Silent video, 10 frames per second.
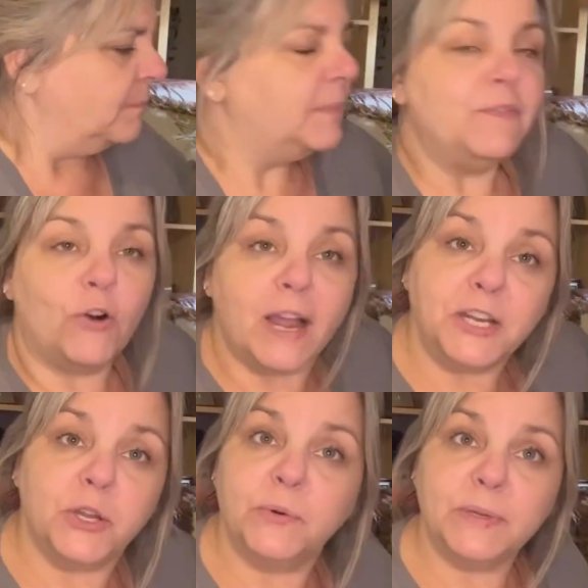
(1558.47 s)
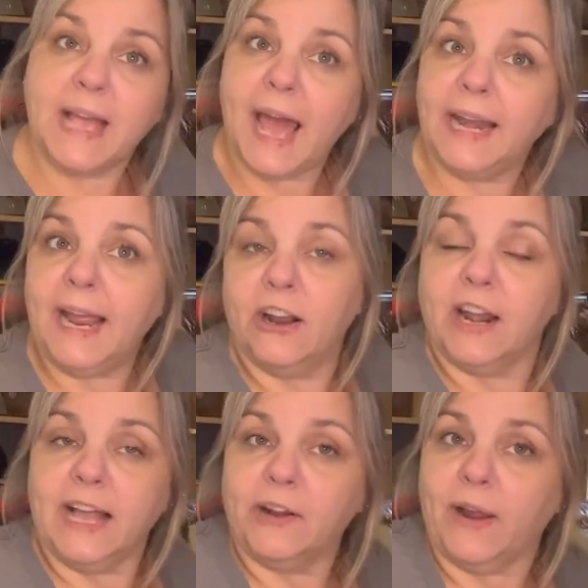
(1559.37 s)
Before I knew it had a
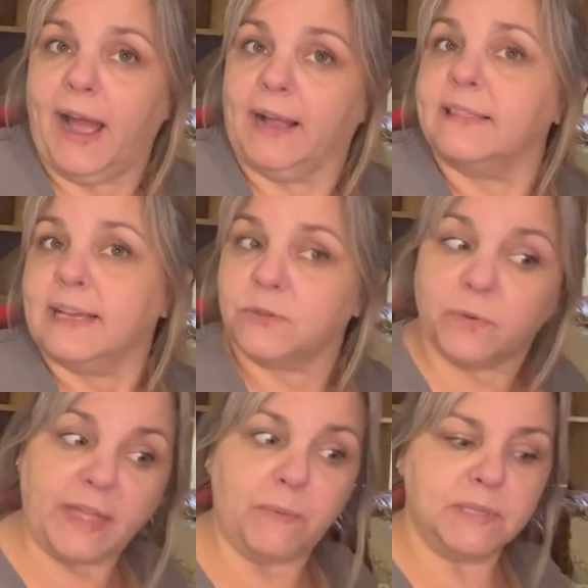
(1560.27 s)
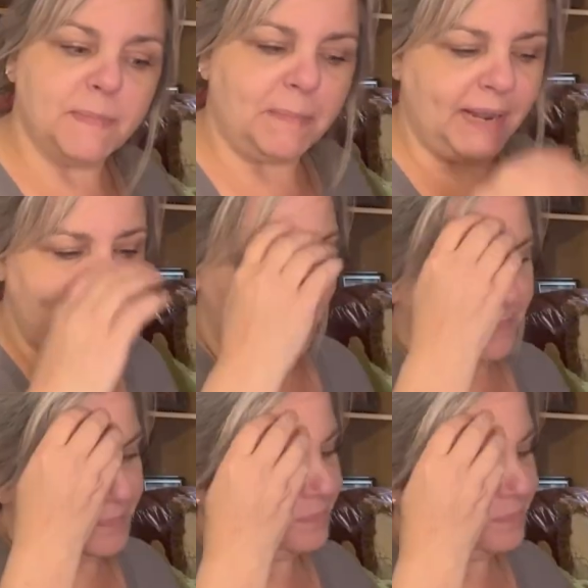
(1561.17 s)
hairline crack. That was my plan.